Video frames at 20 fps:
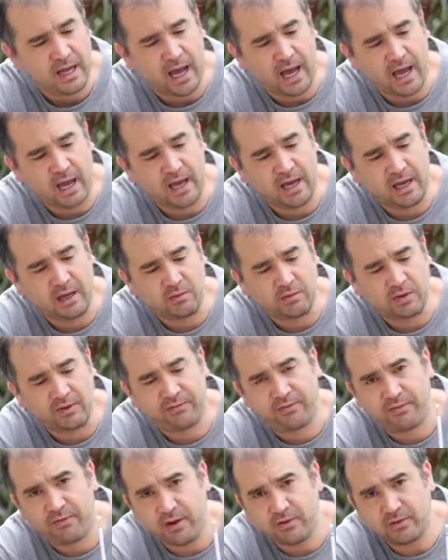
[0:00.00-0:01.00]
and we
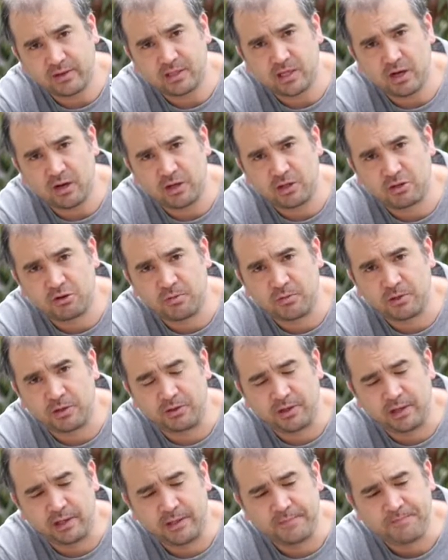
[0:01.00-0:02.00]
float this
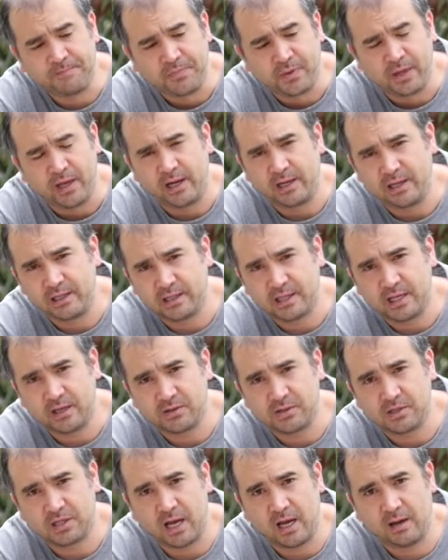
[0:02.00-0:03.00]
hydrometer in it and it
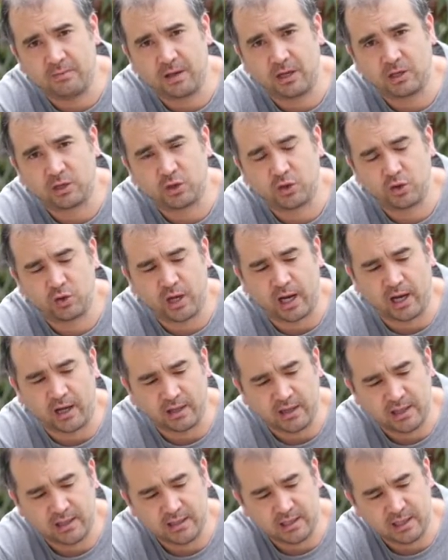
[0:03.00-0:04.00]
tells us how much sugar
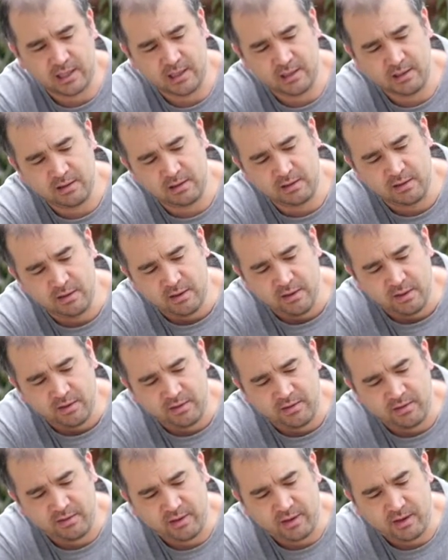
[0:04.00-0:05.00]
is in
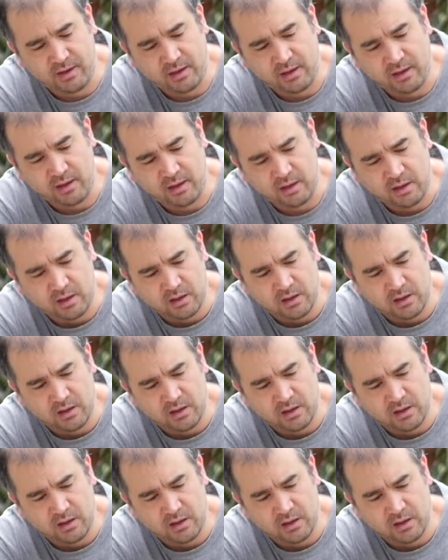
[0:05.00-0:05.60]
the